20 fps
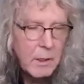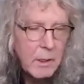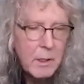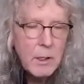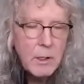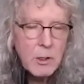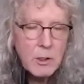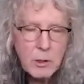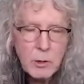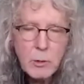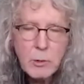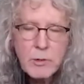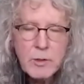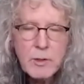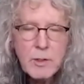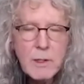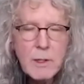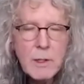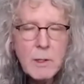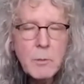You
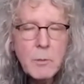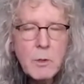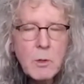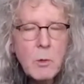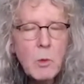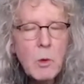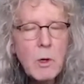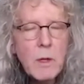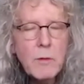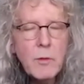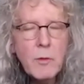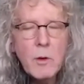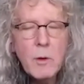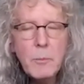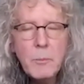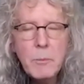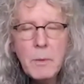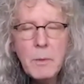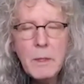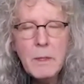seem to want
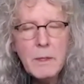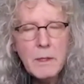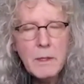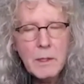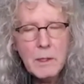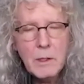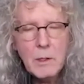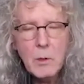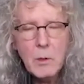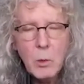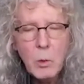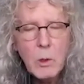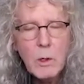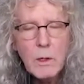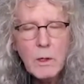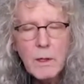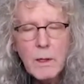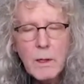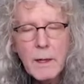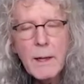from me
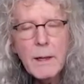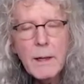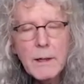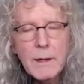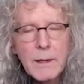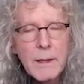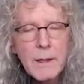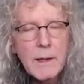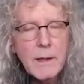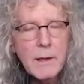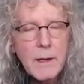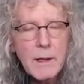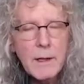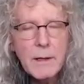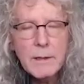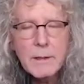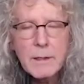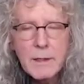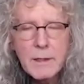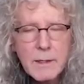what I
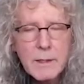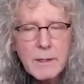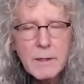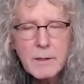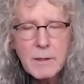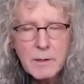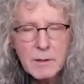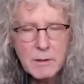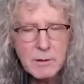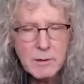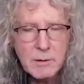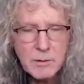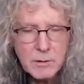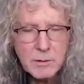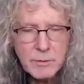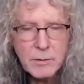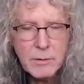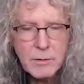cannot give.